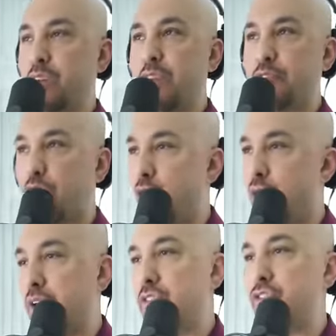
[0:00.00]
know, you have
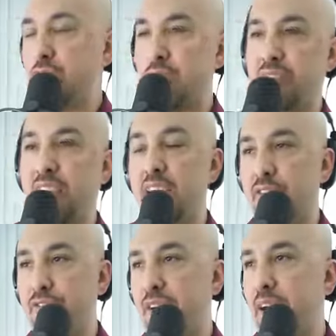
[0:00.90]
college, you have the
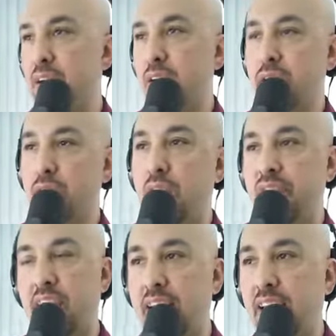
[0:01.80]
NFL, you have
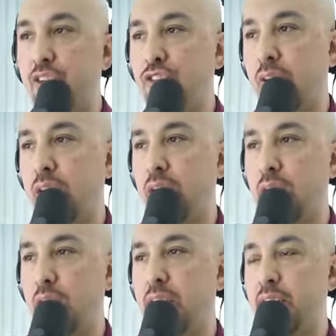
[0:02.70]
the
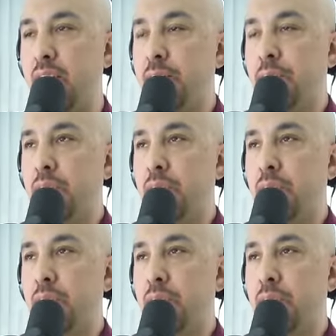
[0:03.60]
NHL, and